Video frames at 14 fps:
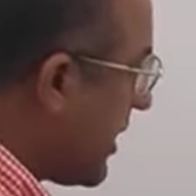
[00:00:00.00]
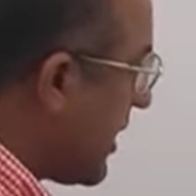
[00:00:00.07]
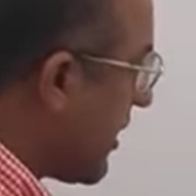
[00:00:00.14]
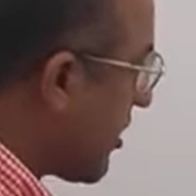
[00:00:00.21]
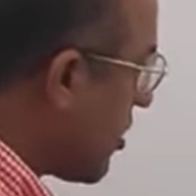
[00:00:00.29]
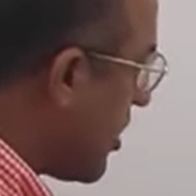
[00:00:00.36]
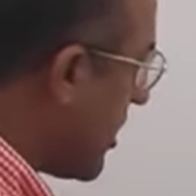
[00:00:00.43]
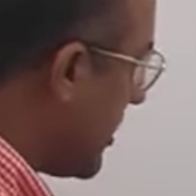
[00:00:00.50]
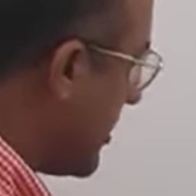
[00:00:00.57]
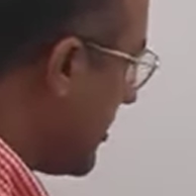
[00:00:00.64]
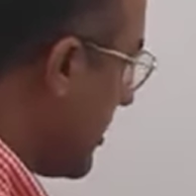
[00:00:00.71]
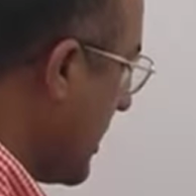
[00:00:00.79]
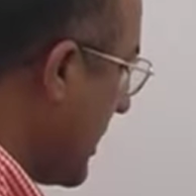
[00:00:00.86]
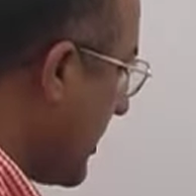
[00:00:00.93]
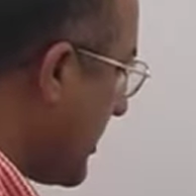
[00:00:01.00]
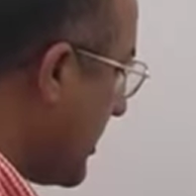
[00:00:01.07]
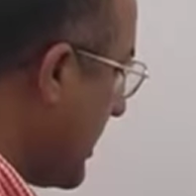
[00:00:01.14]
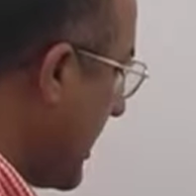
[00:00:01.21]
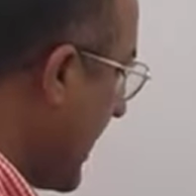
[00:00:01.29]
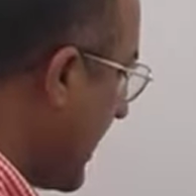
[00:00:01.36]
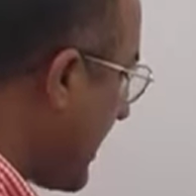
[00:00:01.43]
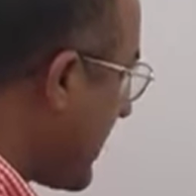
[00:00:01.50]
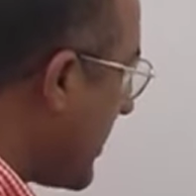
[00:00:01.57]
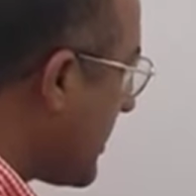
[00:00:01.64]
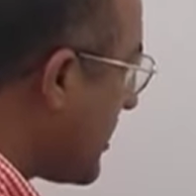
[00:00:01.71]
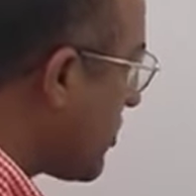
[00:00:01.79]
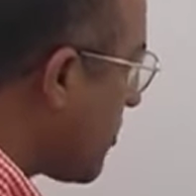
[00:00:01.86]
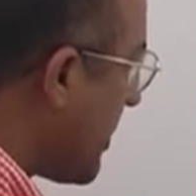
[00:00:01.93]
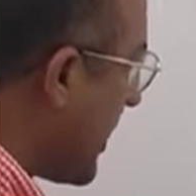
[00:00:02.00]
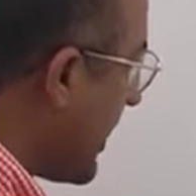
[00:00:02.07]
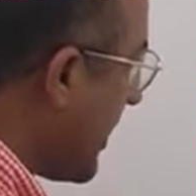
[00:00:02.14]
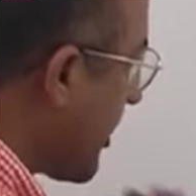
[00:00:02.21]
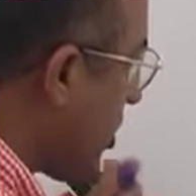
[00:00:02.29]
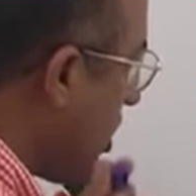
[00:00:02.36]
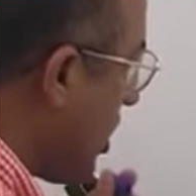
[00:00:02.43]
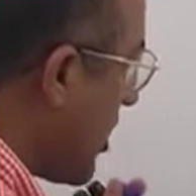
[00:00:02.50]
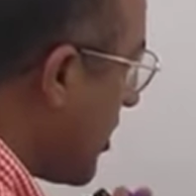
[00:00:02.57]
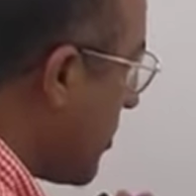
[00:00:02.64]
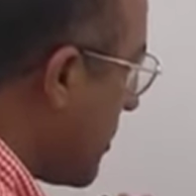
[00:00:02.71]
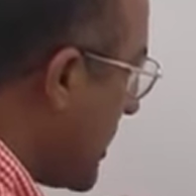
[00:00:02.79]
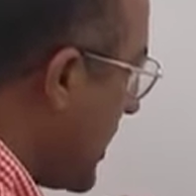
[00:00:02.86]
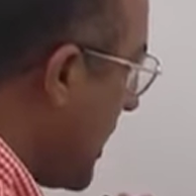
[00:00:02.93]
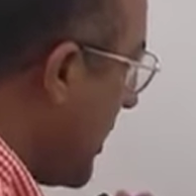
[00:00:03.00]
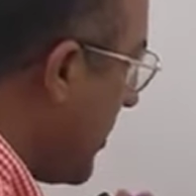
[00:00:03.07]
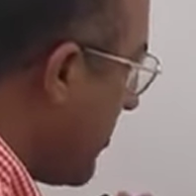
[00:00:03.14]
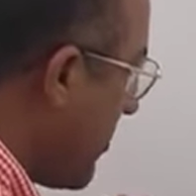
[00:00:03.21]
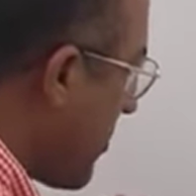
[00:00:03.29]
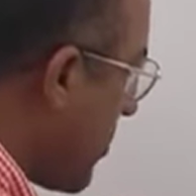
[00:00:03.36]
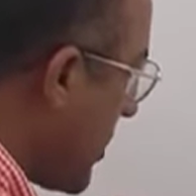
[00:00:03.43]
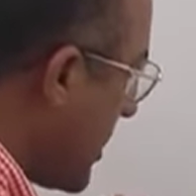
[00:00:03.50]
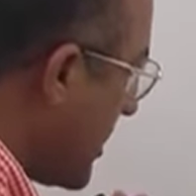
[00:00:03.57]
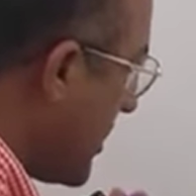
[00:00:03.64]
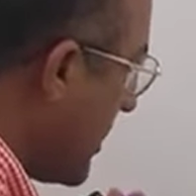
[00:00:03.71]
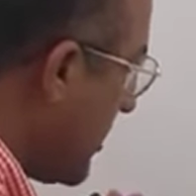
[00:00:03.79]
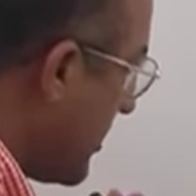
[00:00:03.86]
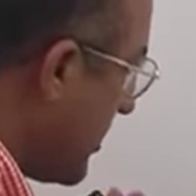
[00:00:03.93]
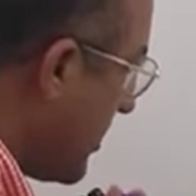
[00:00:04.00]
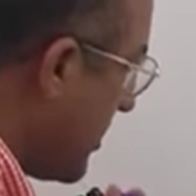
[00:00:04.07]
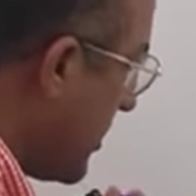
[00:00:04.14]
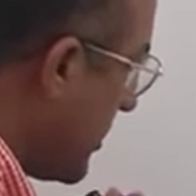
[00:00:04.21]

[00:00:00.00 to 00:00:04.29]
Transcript: spinal cord, they anchor the spinal cord with the, what is this?